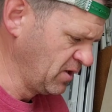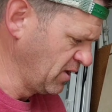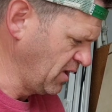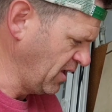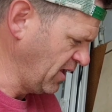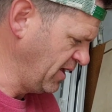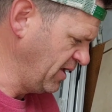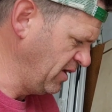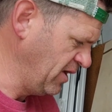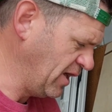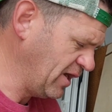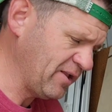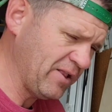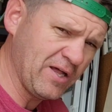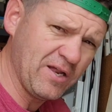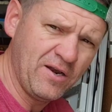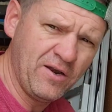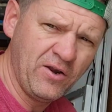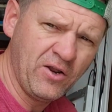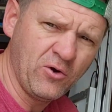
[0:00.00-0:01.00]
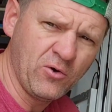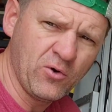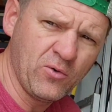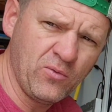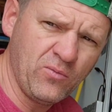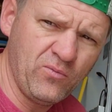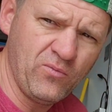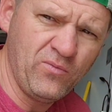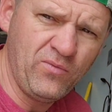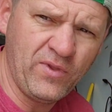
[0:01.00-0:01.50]
And not a lot
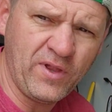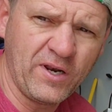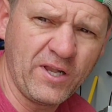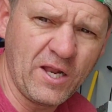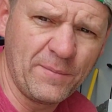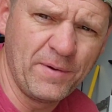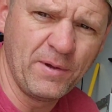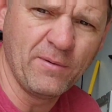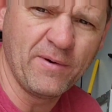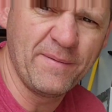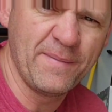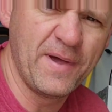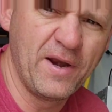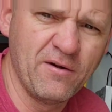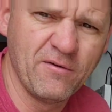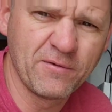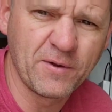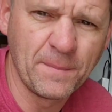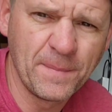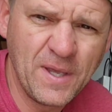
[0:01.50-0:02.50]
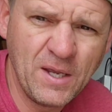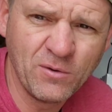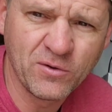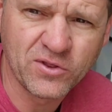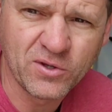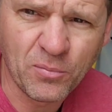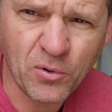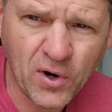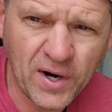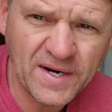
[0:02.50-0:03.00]
of people have been able to compete with the
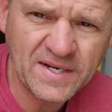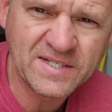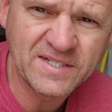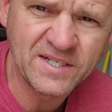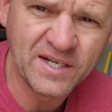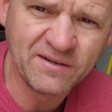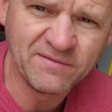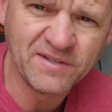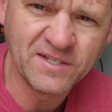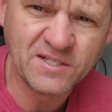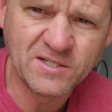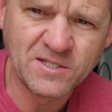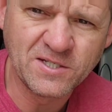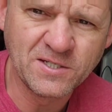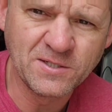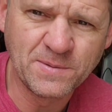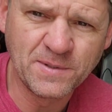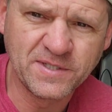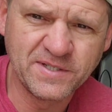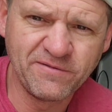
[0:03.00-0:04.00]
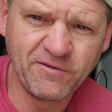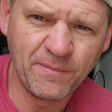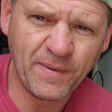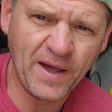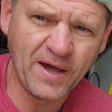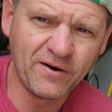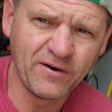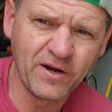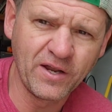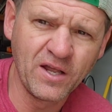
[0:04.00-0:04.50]
price of this specific
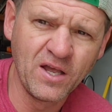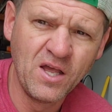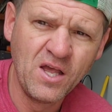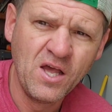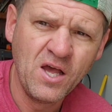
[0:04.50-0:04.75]
battery.